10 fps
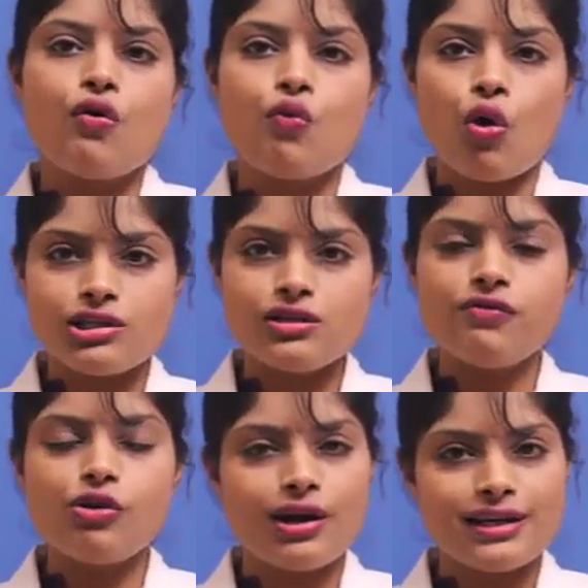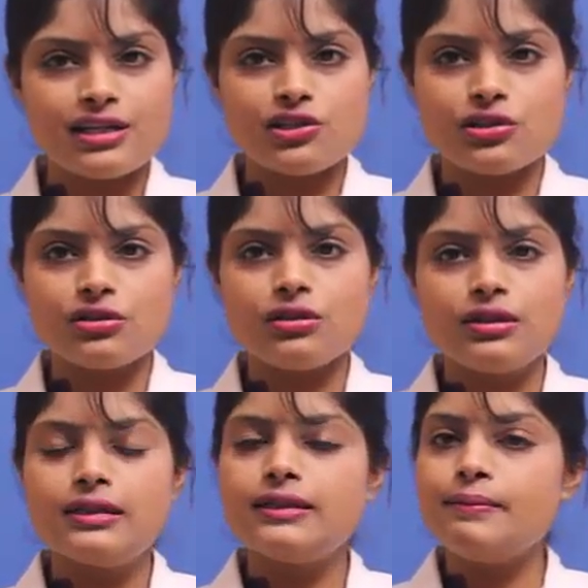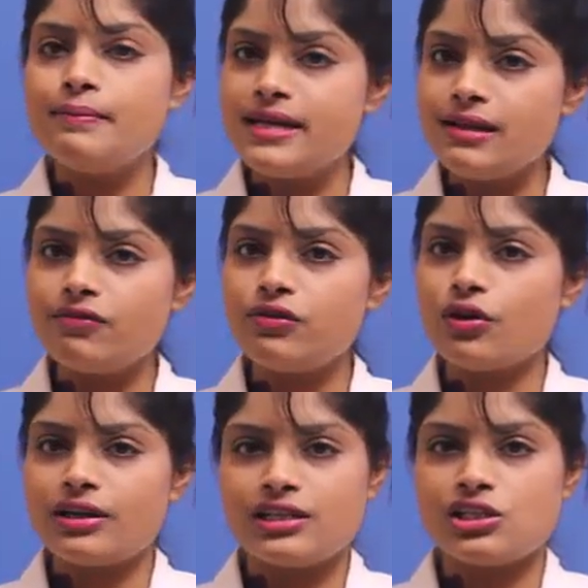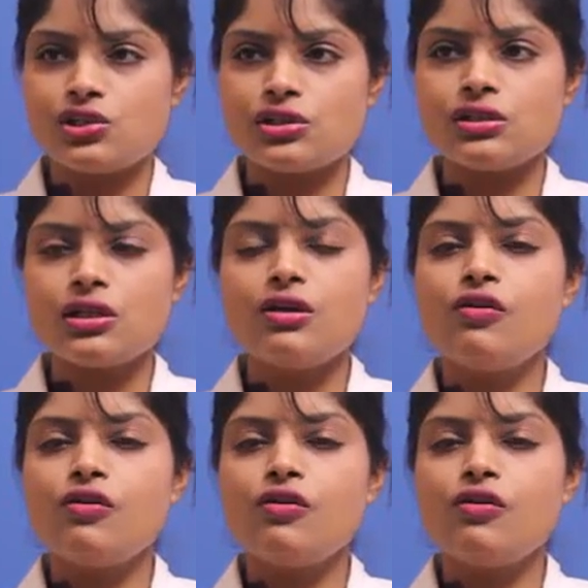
water fluoridation, the milk fluoridation,